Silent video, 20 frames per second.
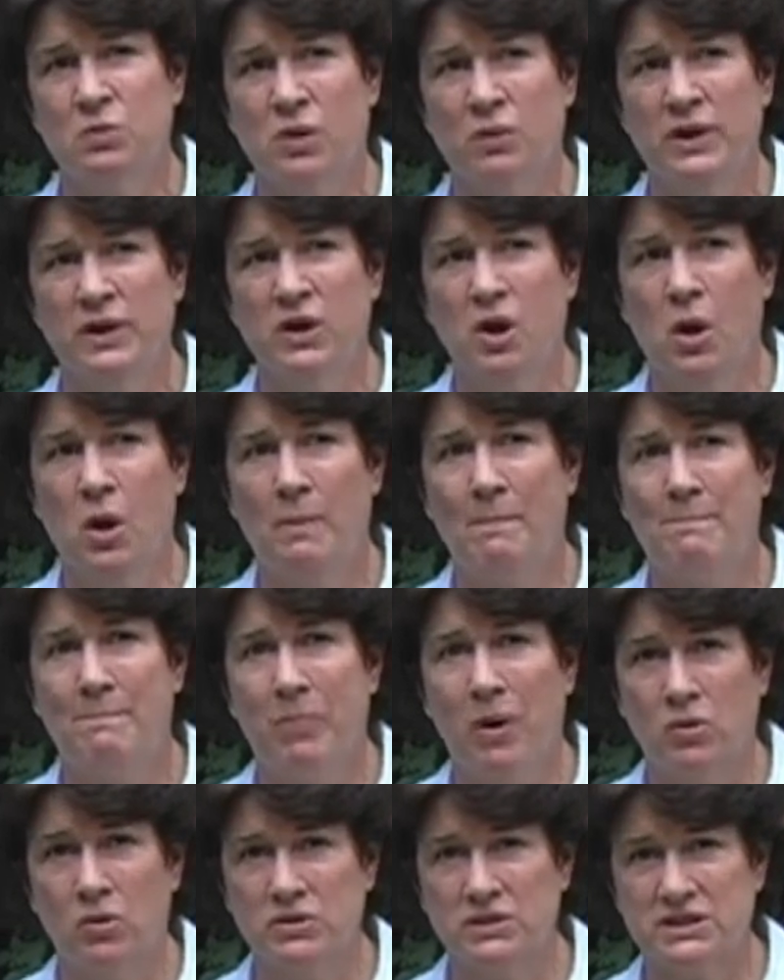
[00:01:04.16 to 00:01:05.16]
what we call
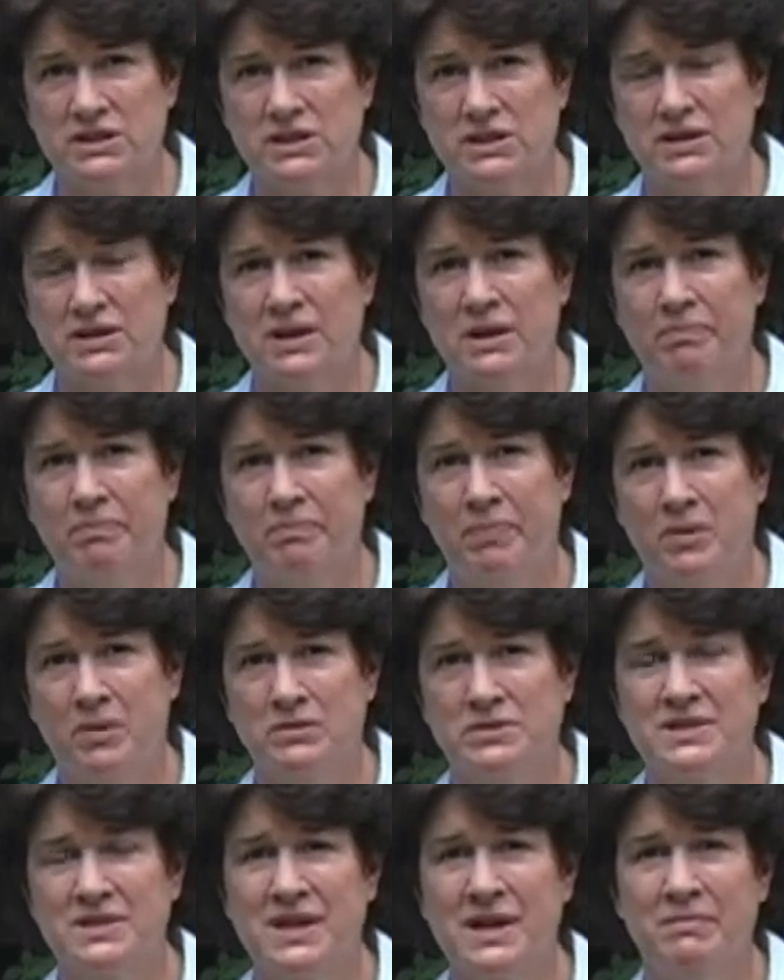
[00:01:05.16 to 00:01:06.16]
bolt. It
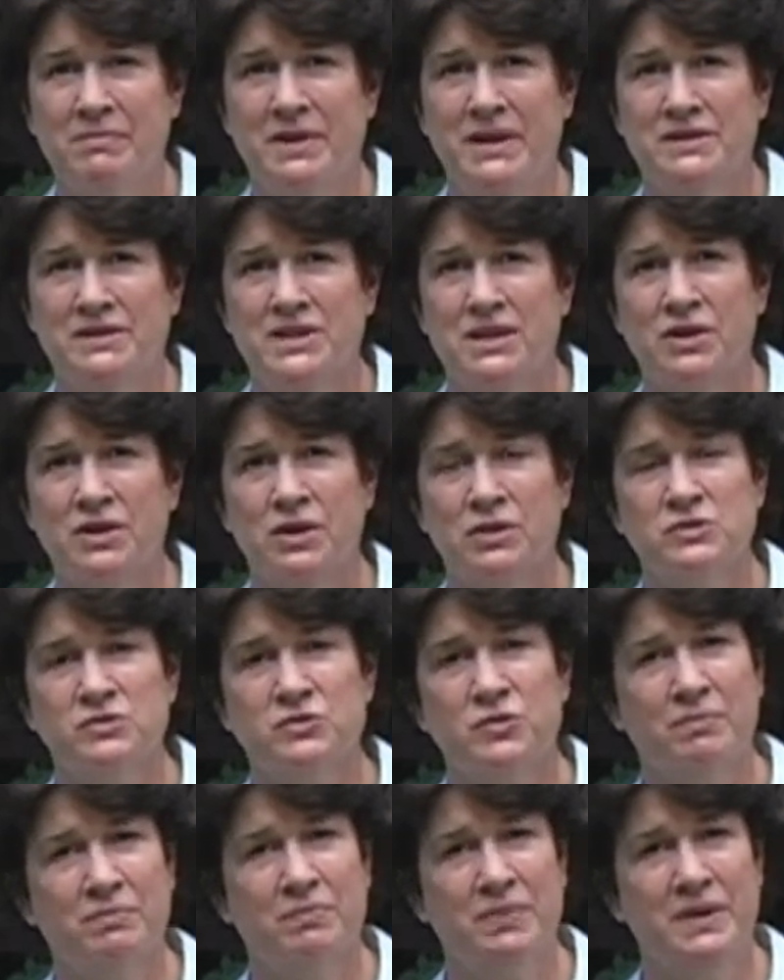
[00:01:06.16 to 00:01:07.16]
bolts. That means it goes
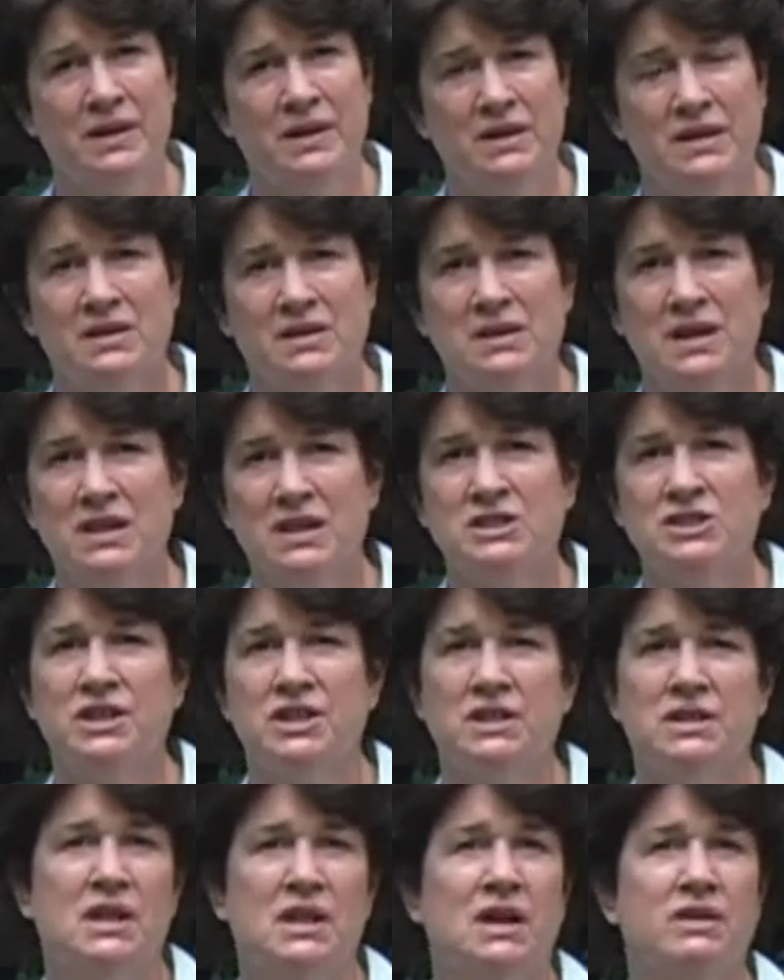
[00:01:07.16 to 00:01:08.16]
from being lush
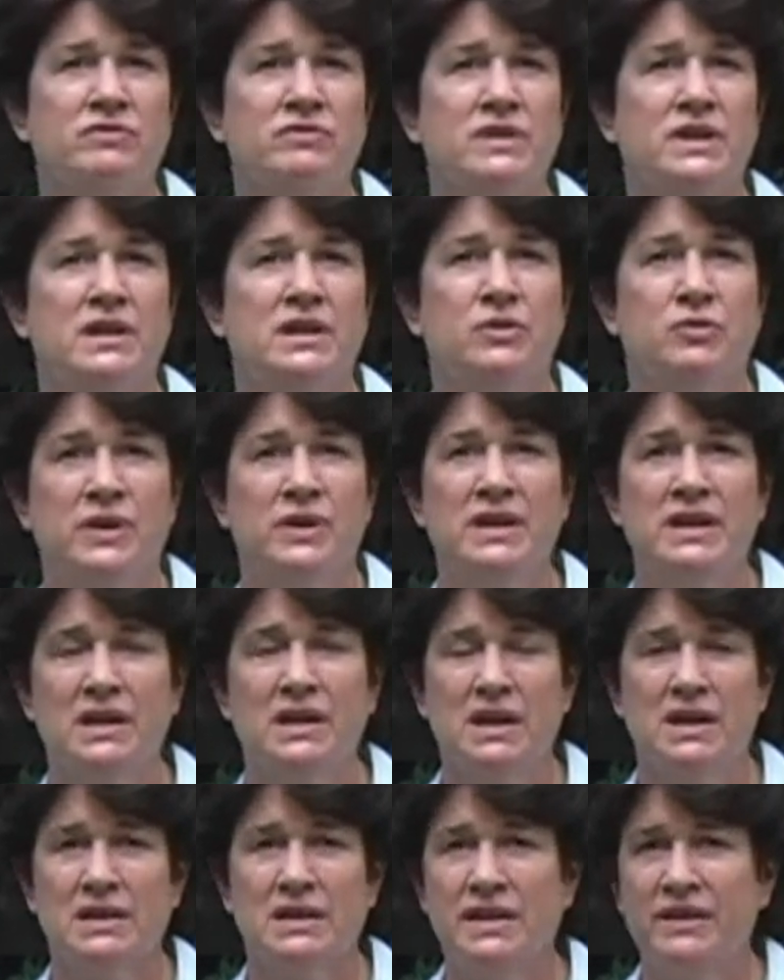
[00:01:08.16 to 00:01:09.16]
and lovely, green,
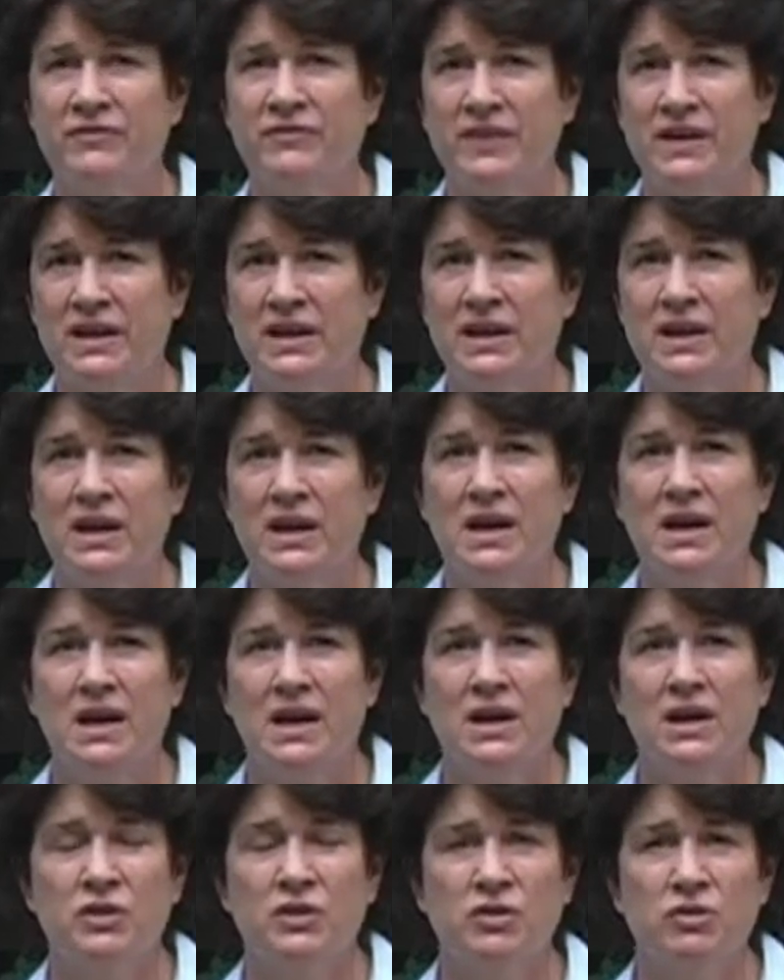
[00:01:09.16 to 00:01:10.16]
leafy,
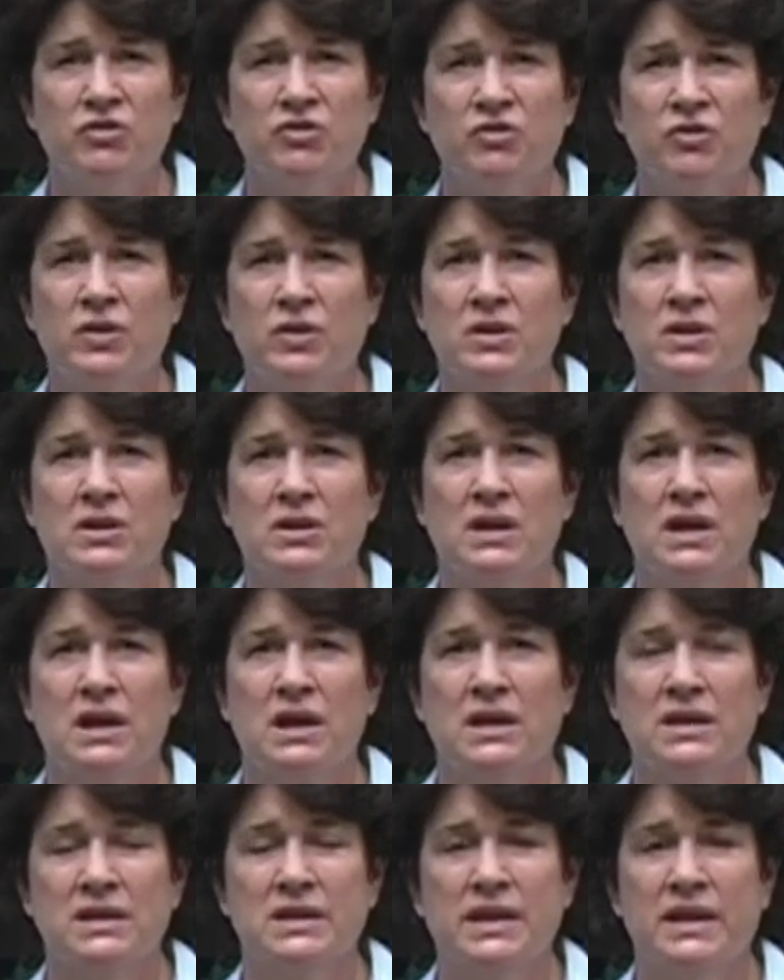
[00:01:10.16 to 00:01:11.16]
useful
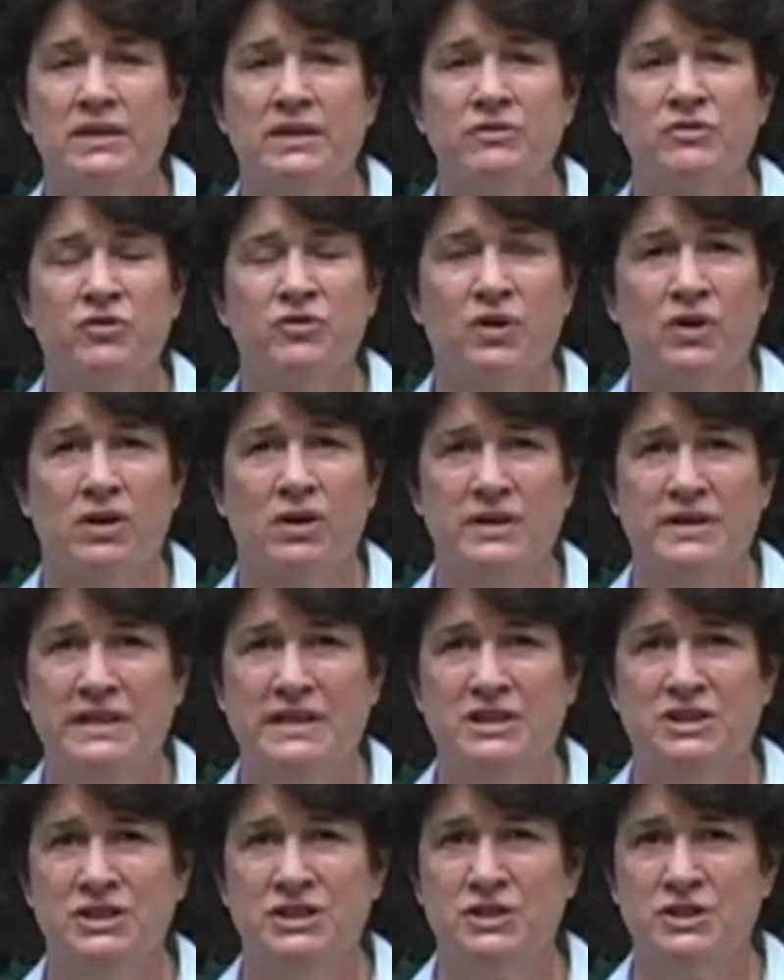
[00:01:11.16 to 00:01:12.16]
leaves for our
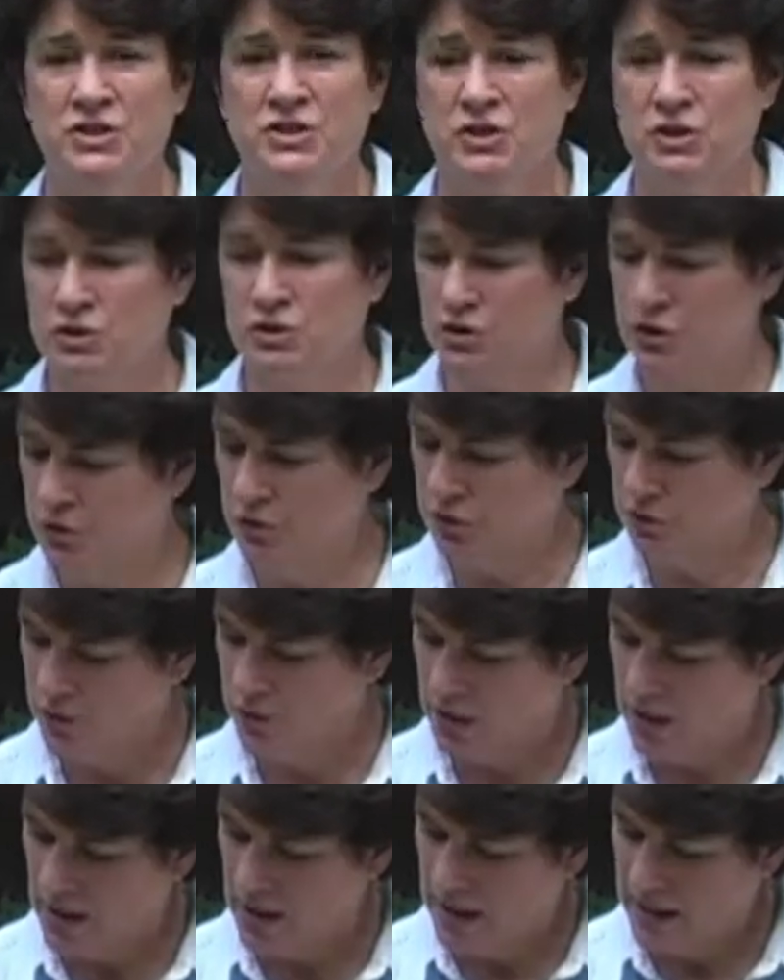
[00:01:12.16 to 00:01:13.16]
dishes to
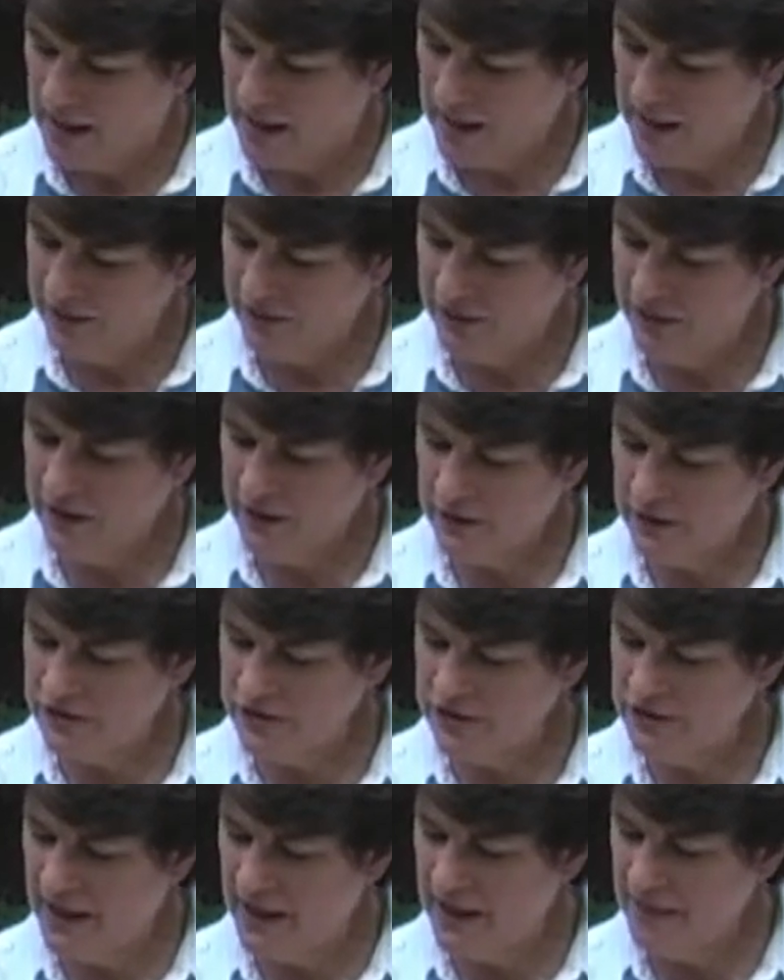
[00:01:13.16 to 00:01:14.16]
a thicker
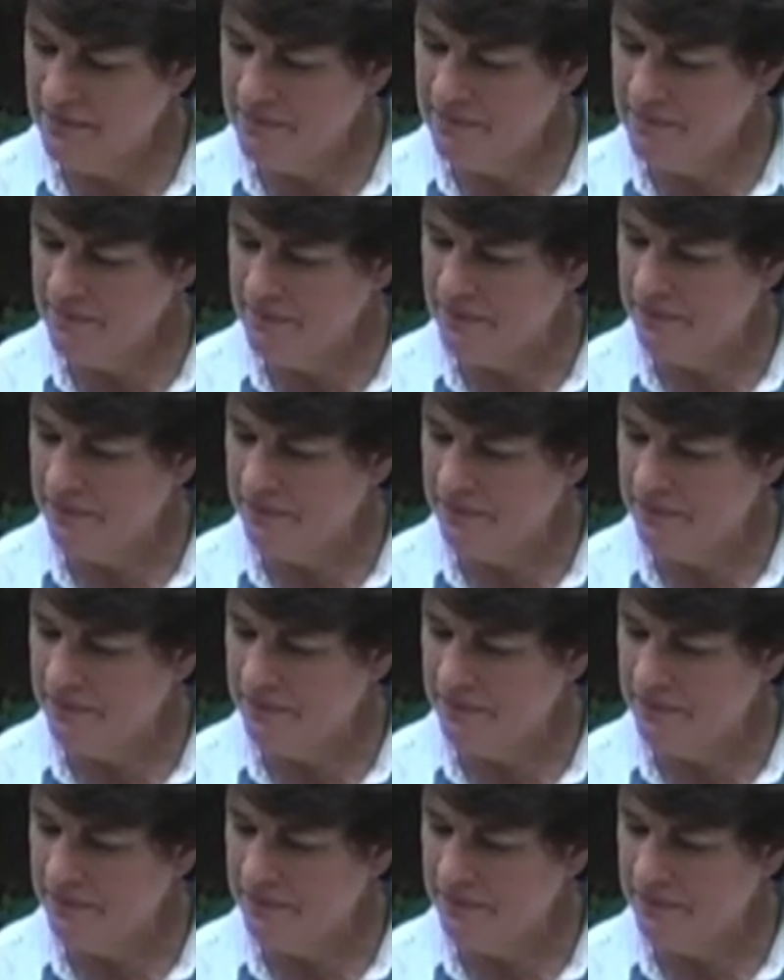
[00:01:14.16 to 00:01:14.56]
stem,